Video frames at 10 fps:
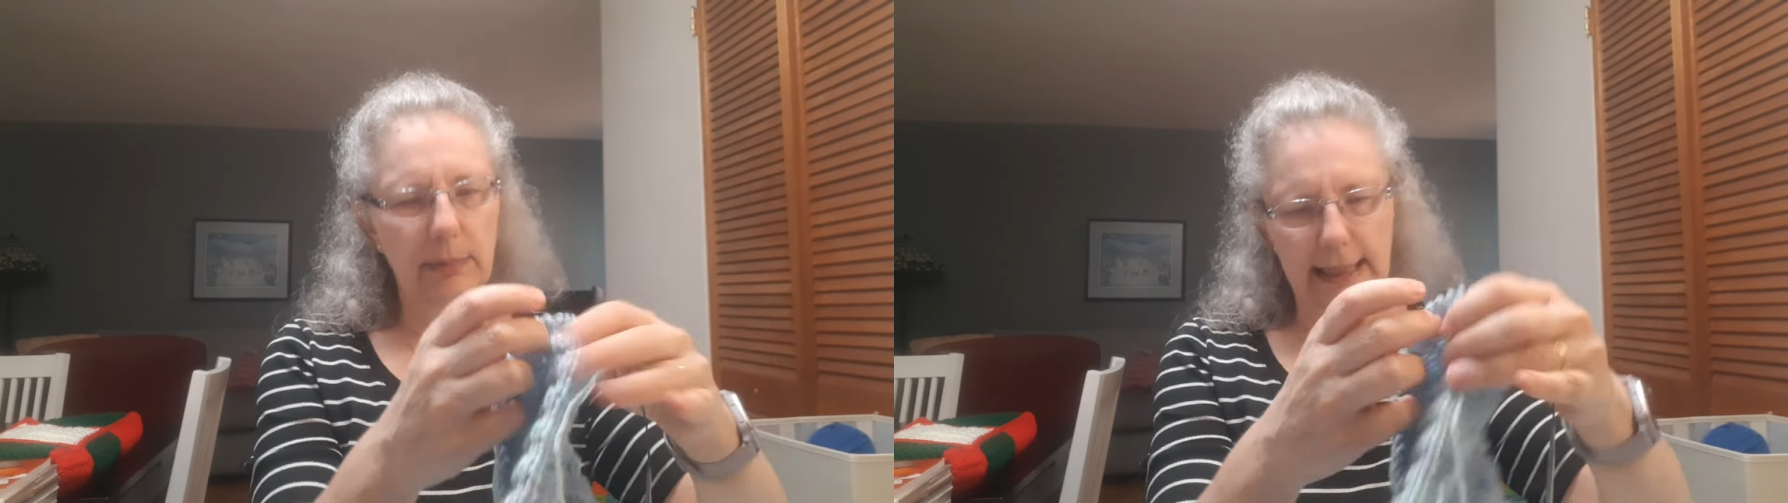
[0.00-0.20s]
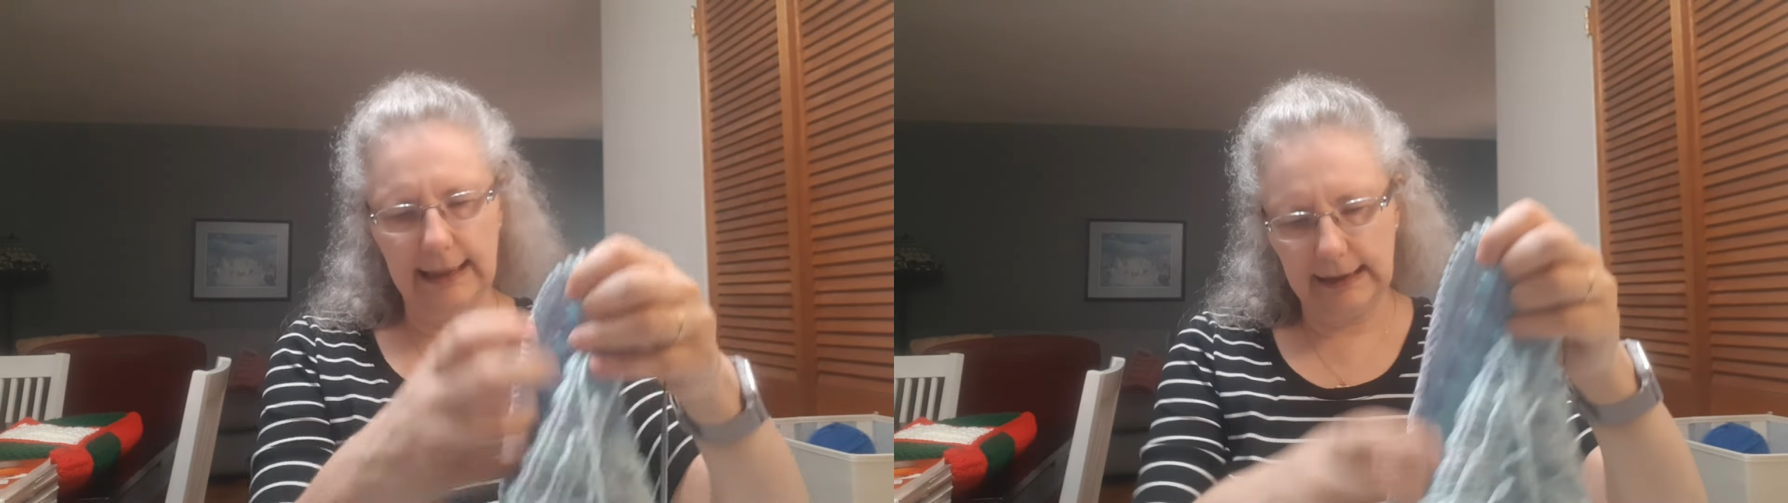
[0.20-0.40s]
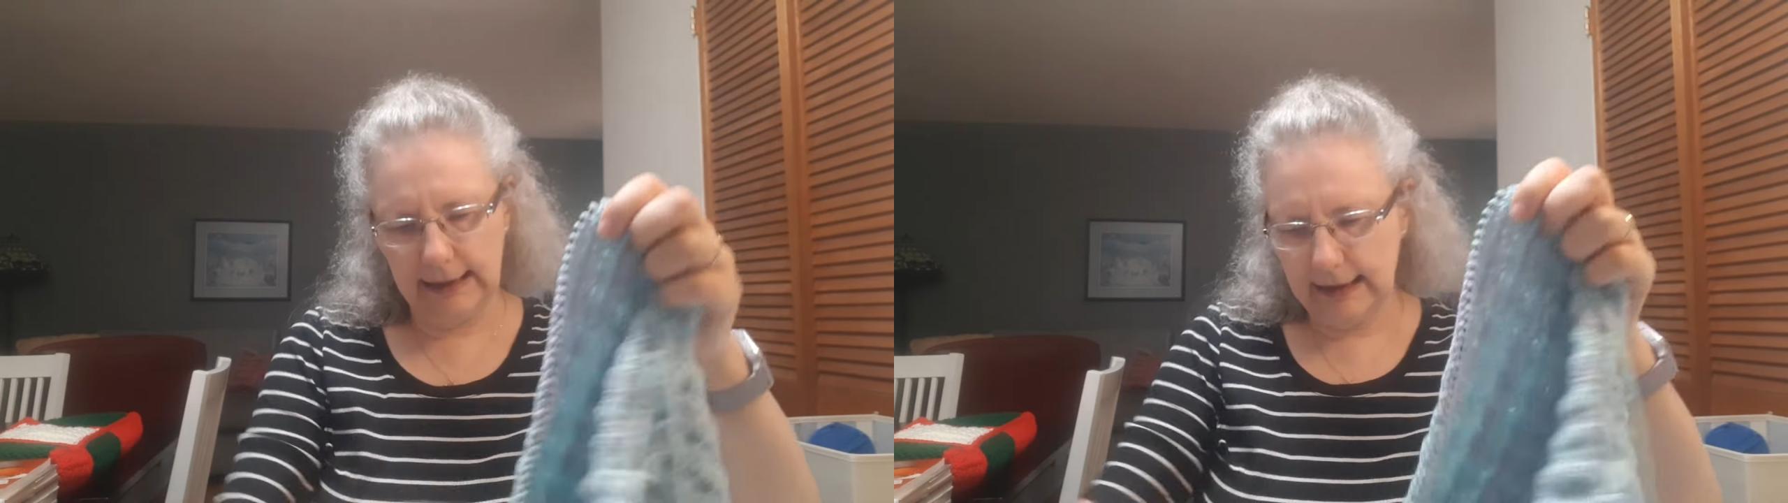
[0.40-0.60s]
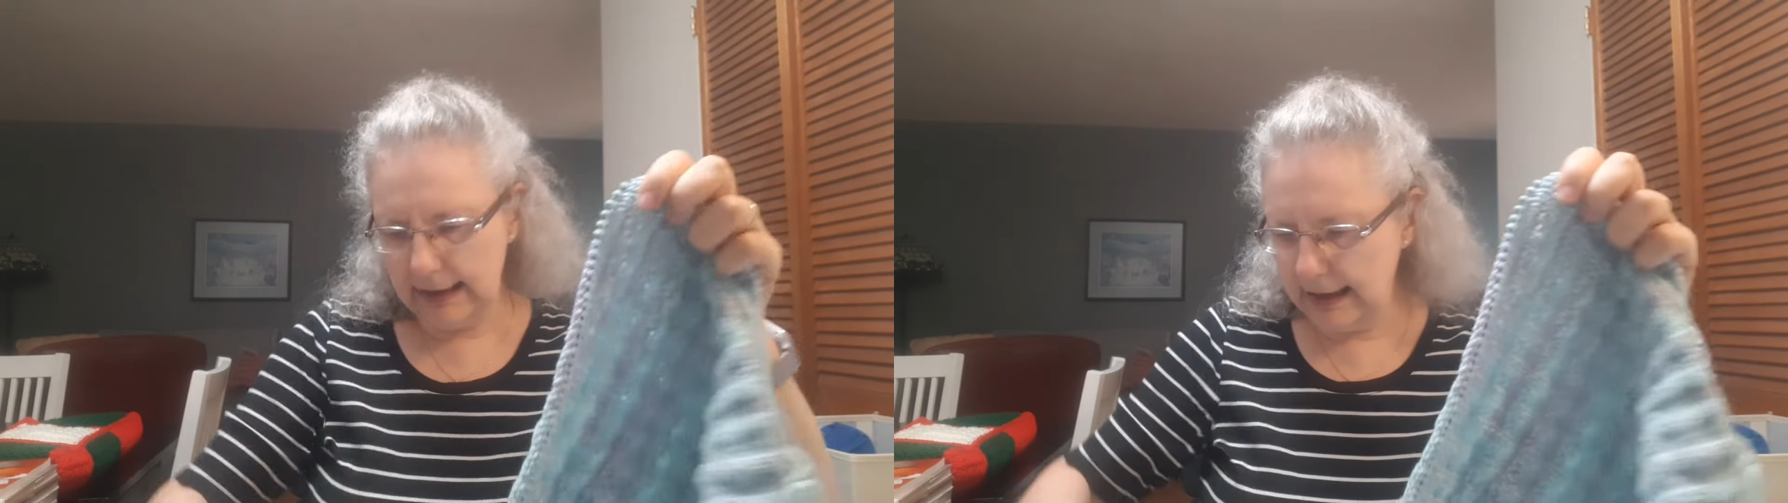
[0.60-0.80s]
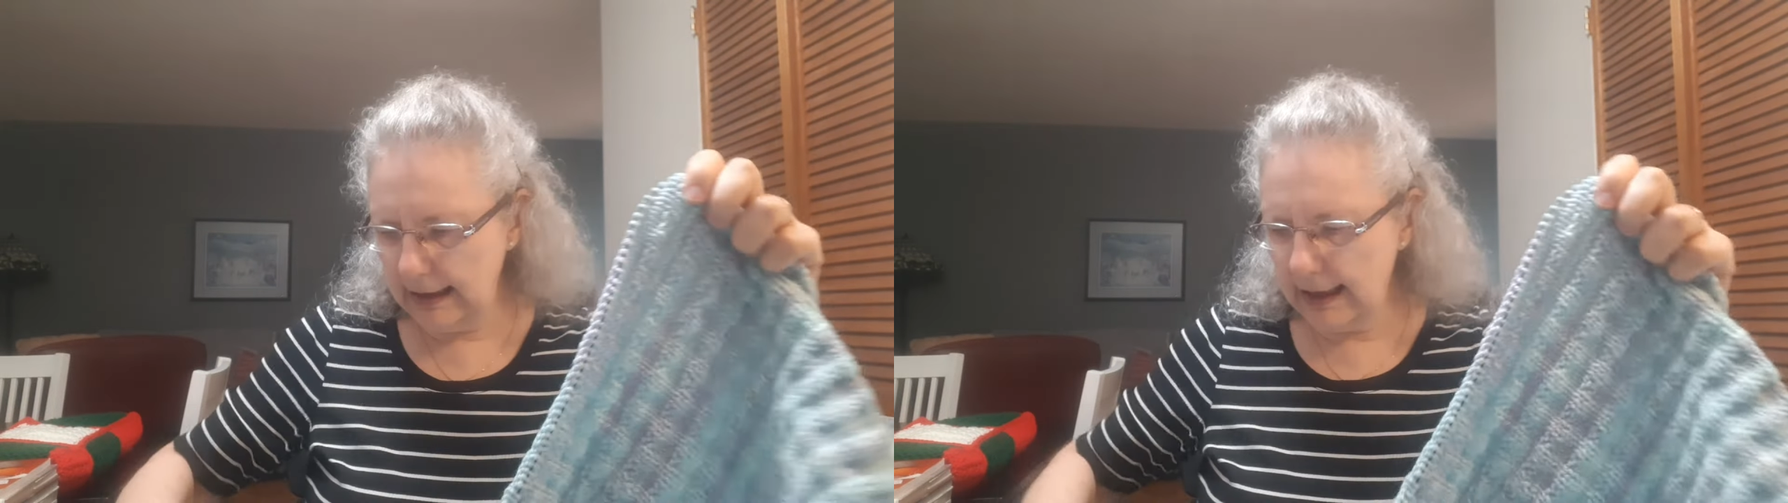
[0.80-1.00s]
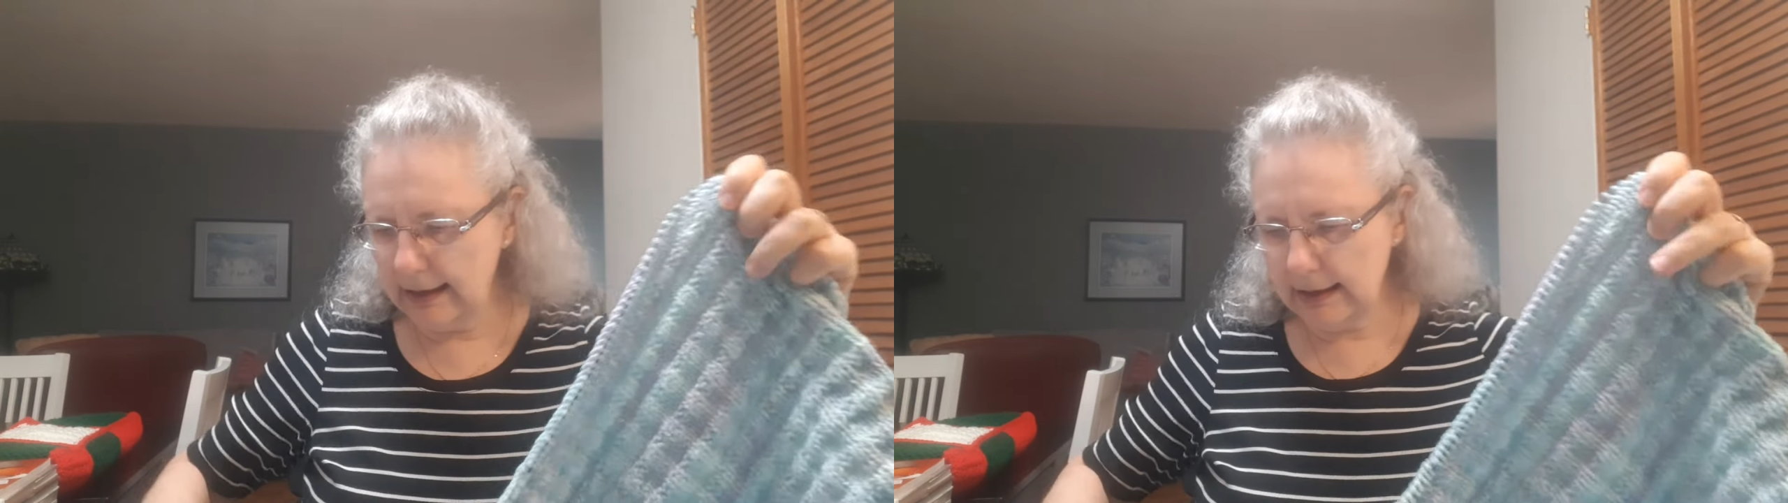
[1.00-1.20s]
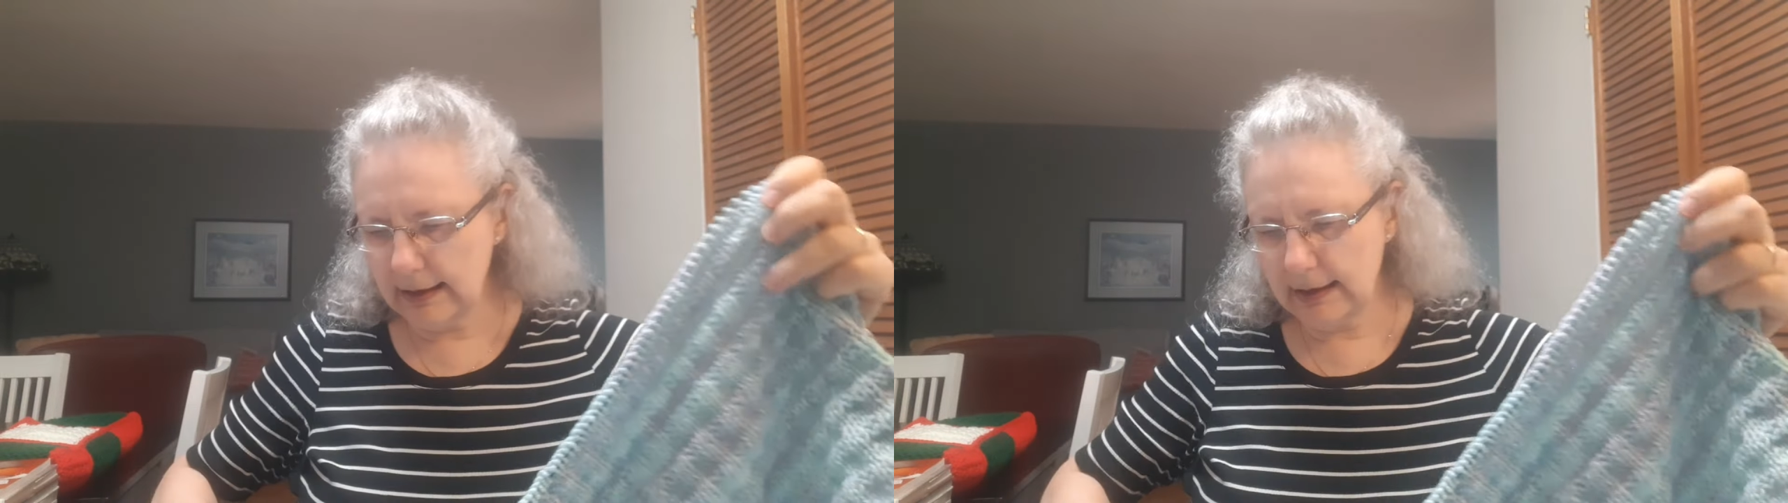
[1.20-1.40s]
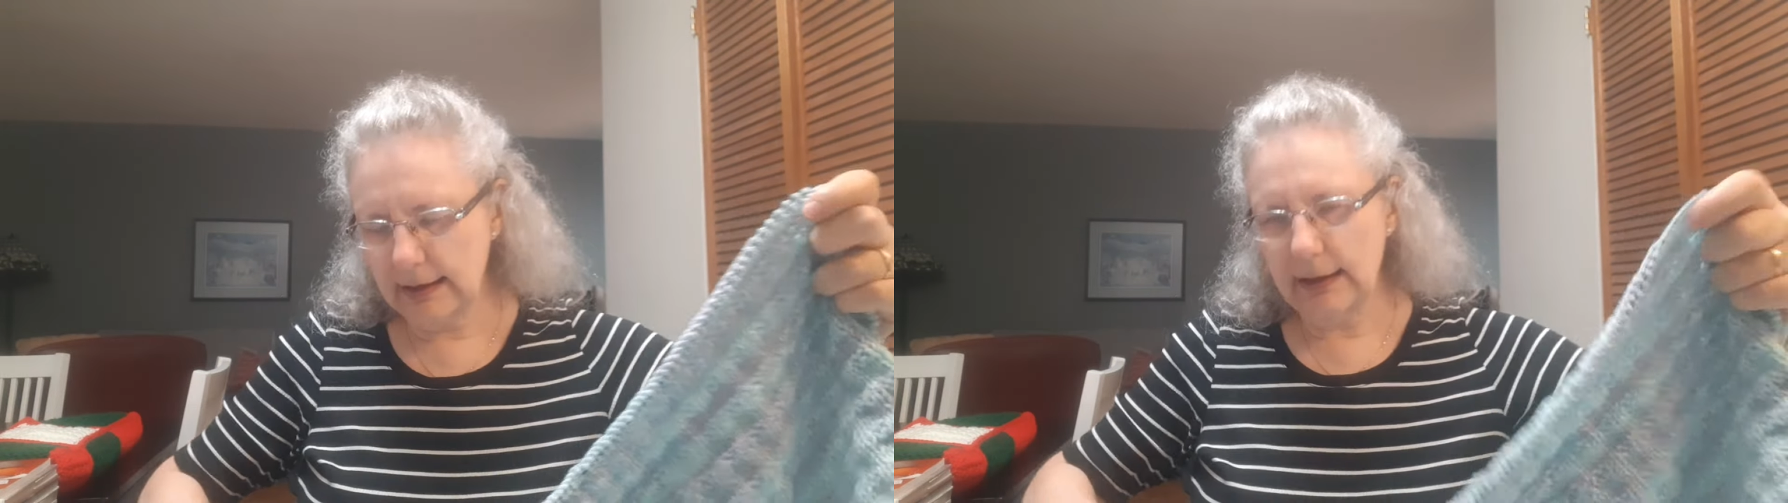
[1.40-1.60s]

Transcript: blanket in it.